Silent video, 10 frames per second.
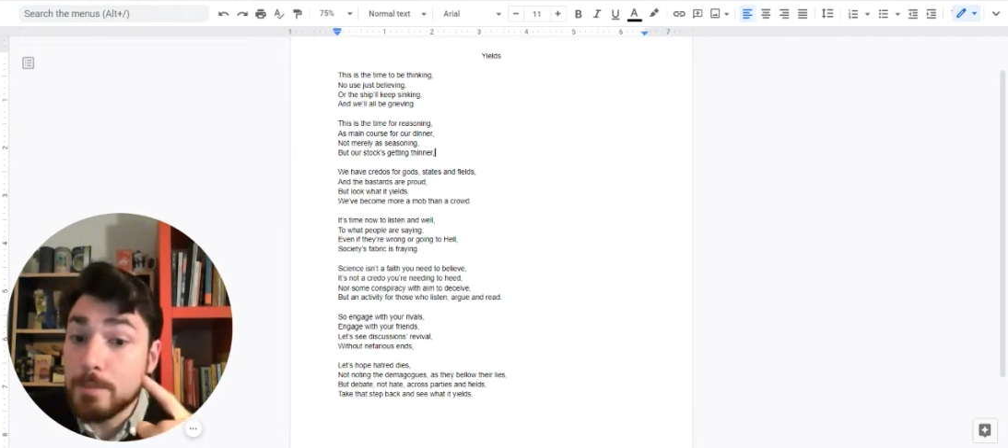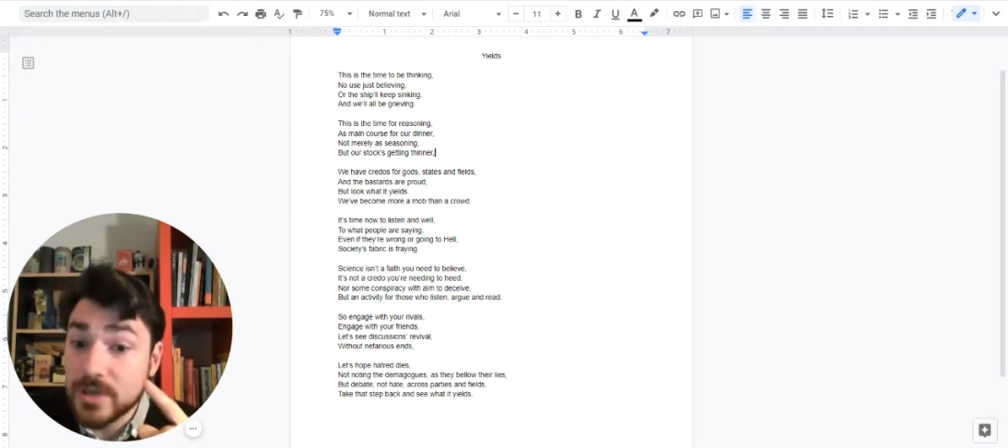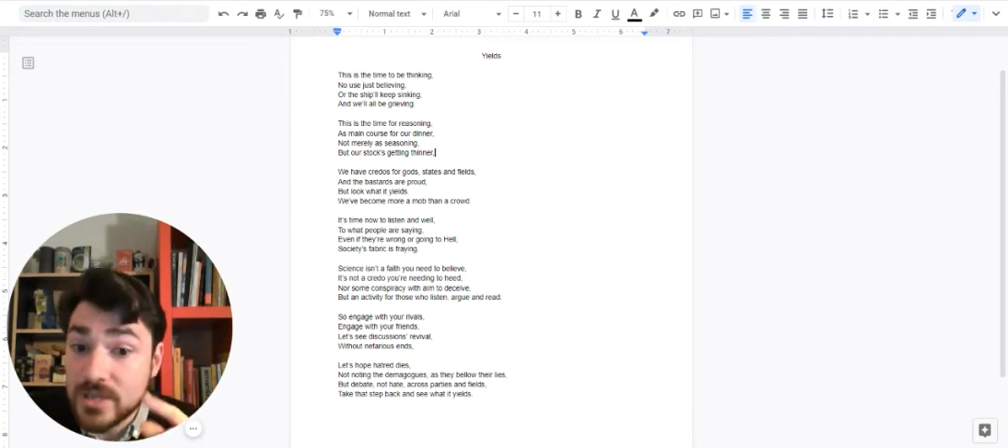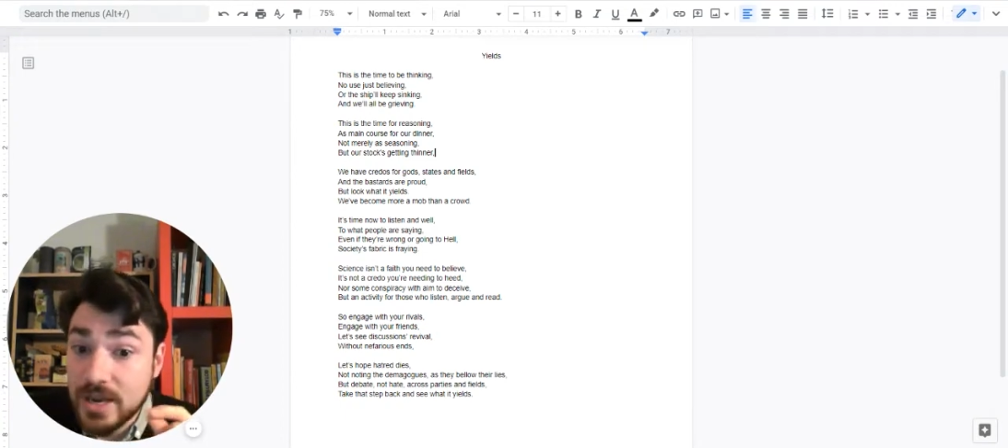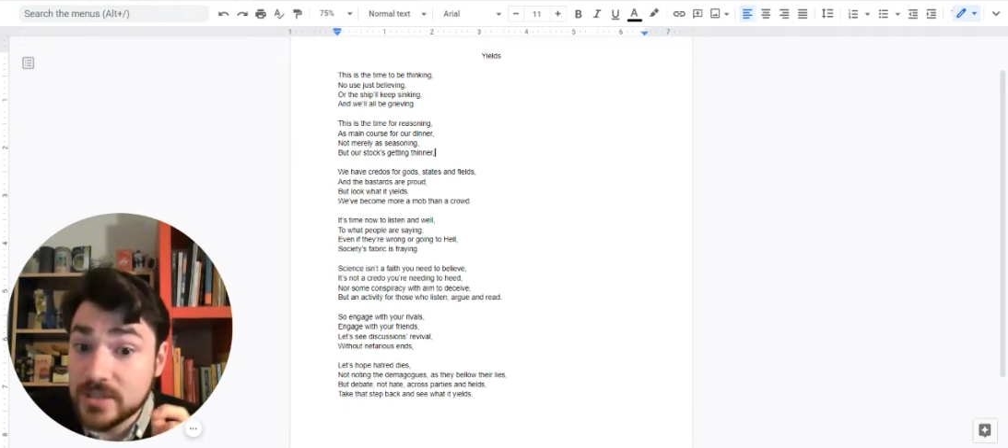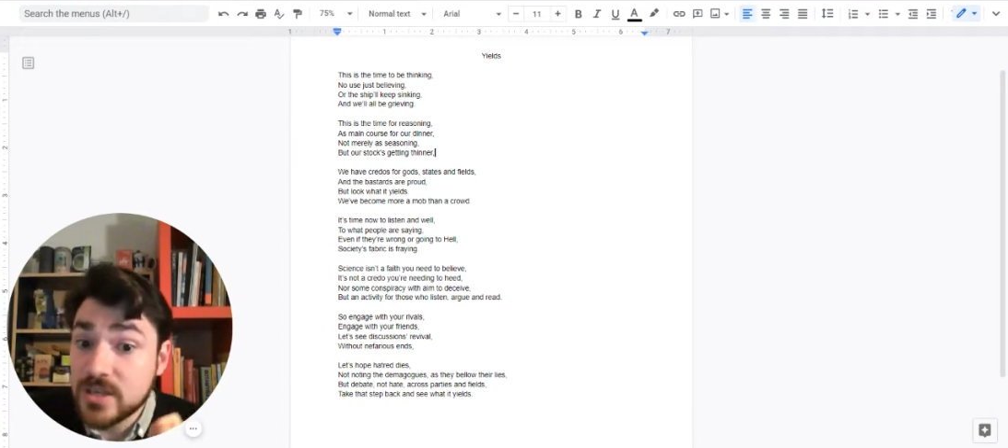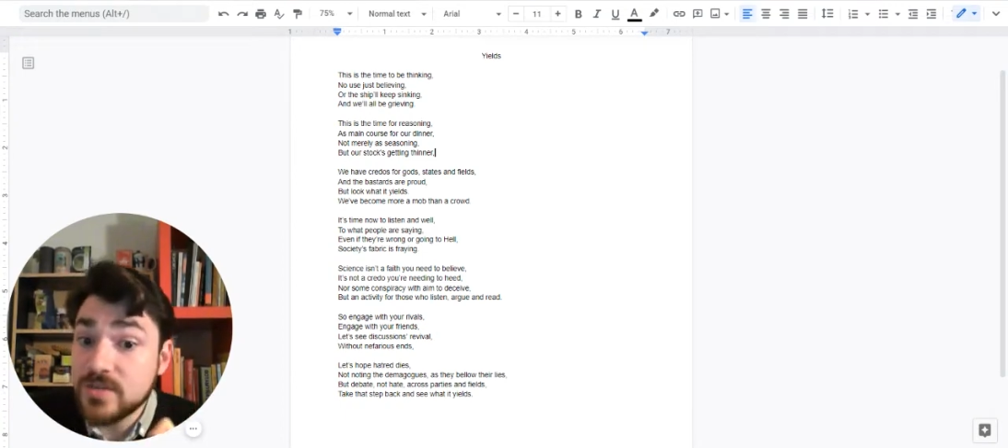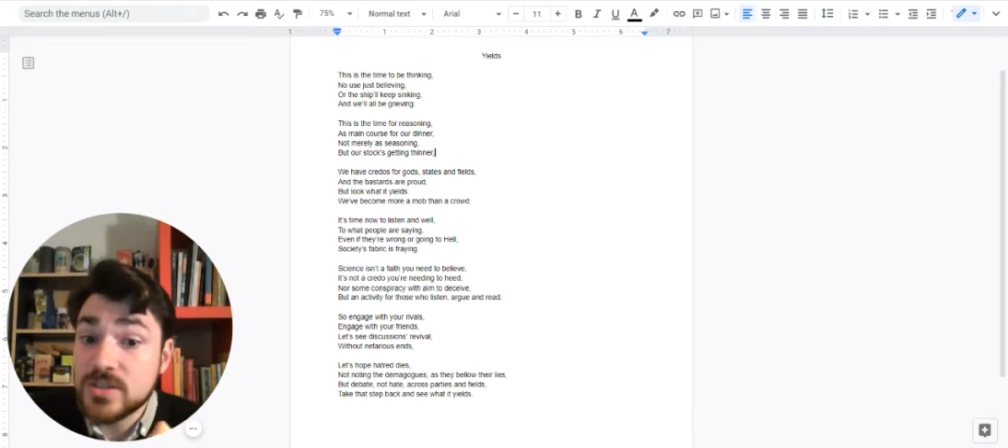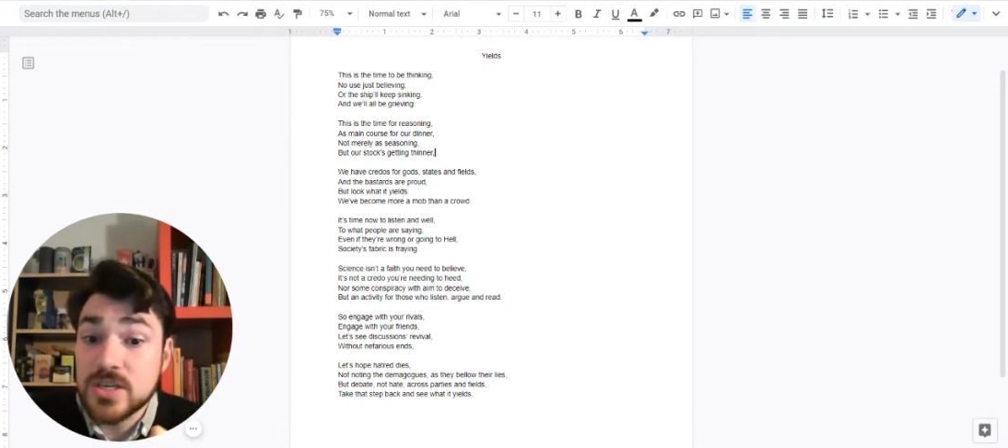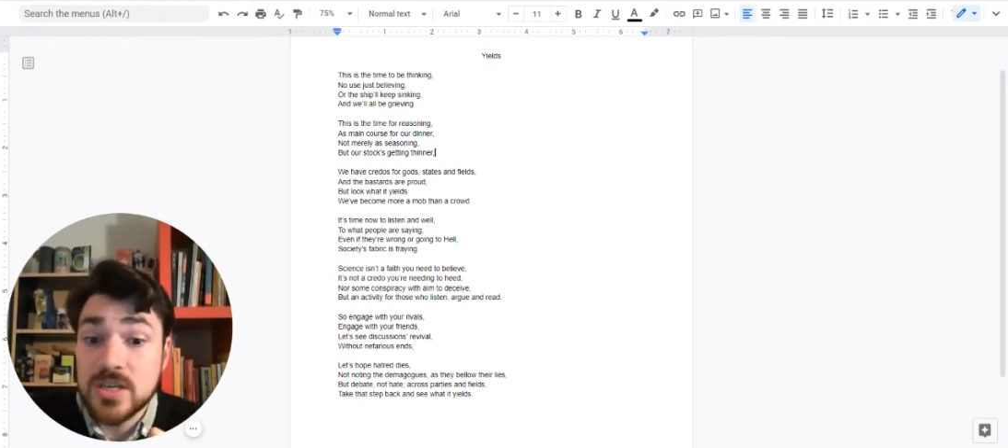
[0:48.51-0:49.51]
but an
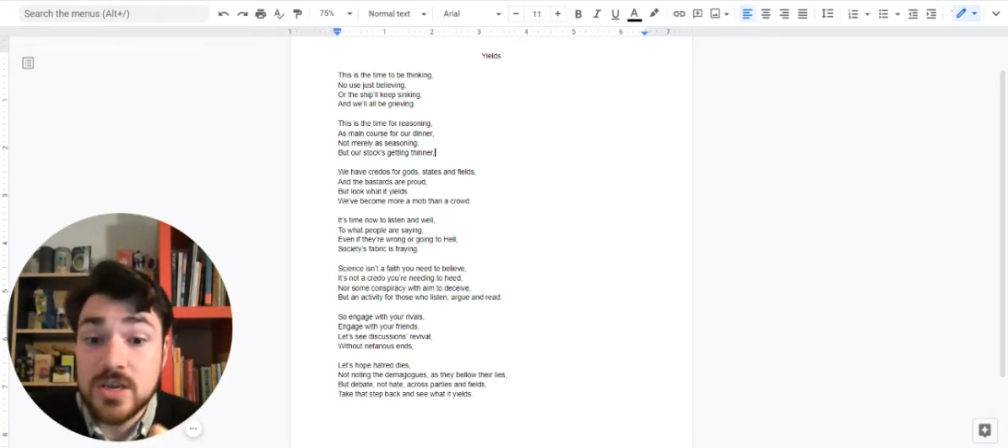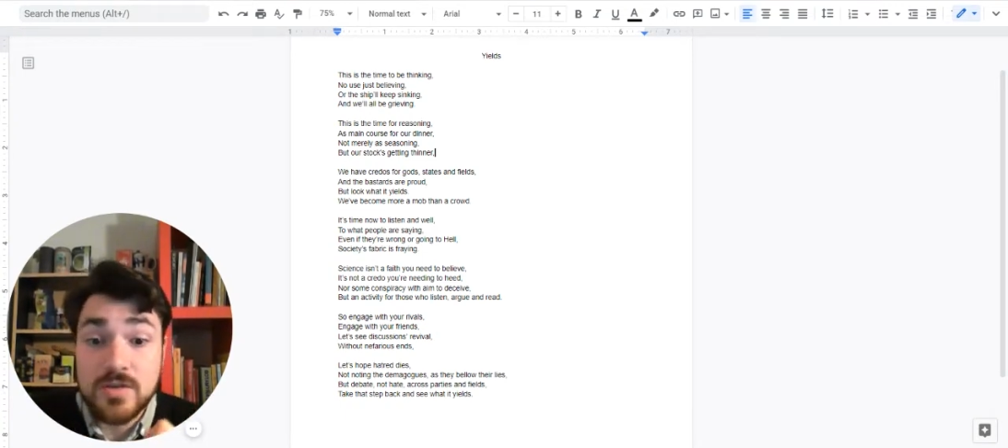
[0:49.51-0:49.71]
activity